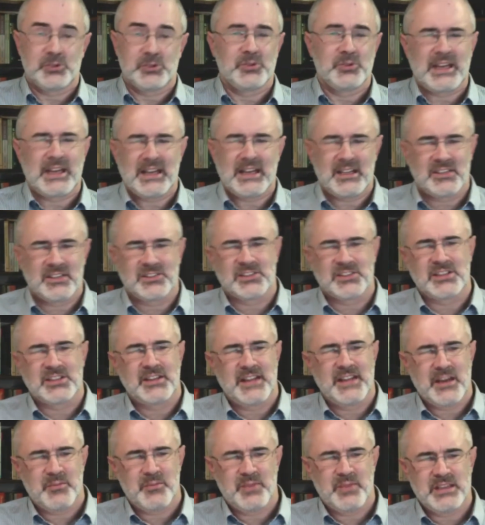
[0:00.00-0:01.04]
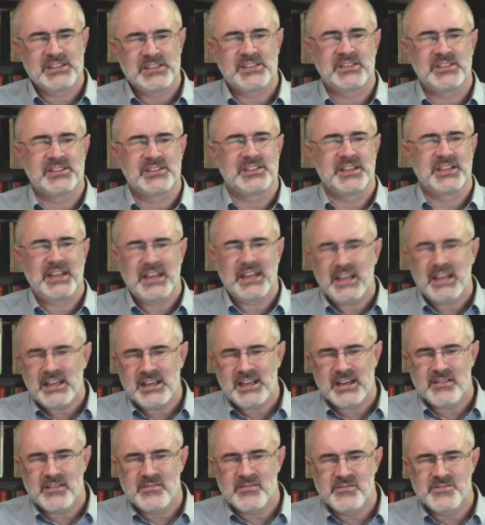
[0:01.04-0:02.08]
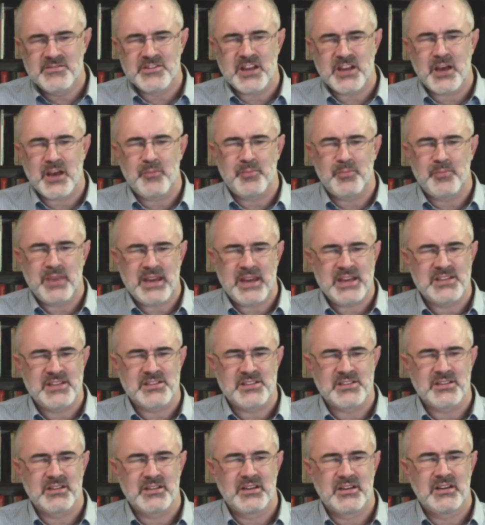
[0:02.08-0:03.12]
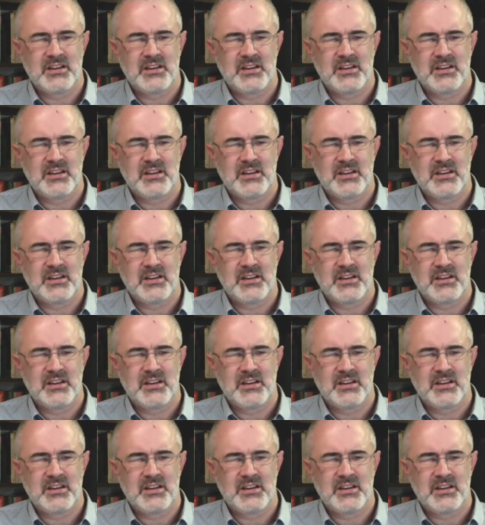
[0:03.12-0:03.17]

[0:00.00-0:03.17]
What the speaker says: tells us in the epistles that he gives a peace